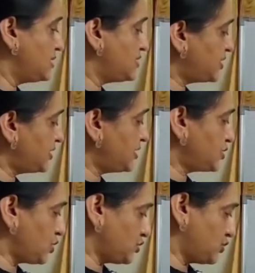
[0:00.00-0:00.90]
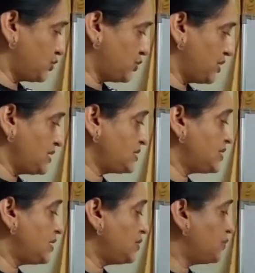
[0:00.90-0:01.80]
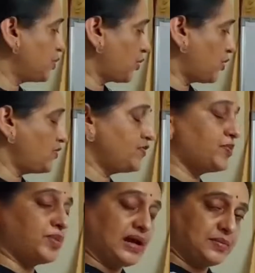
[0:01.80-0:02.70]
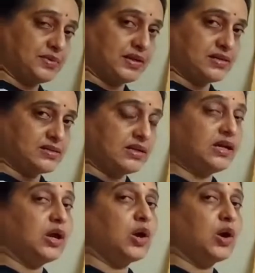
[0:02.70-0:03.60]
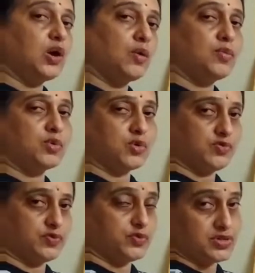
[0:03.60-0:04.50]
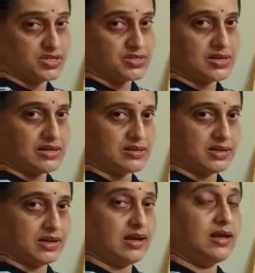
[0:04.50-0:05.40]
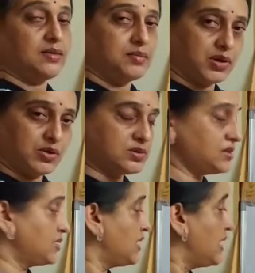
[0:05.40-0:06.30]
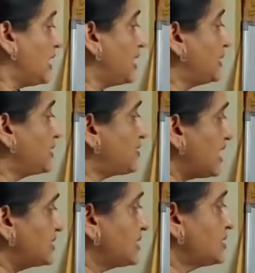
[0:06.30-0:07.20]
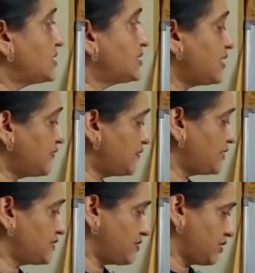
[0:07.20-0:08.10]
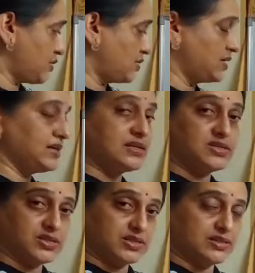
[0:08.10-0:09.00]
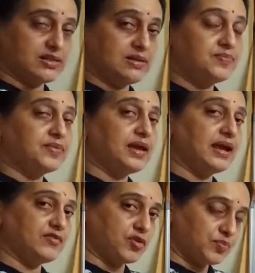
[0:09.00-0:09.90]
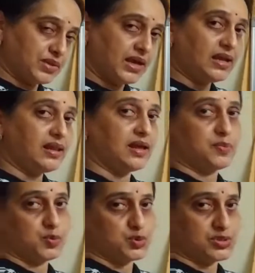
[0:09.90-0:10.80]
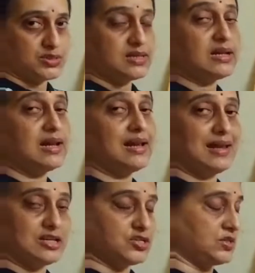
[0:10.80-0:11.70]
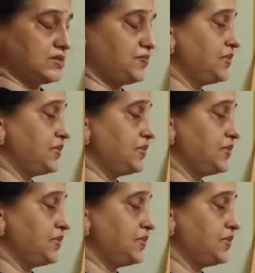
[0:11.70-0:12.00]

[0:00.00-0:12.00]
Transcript: Journal is also known as book of primary entry or book of original entry because the transactions are first recorded in journal and from there they are posted in ledger.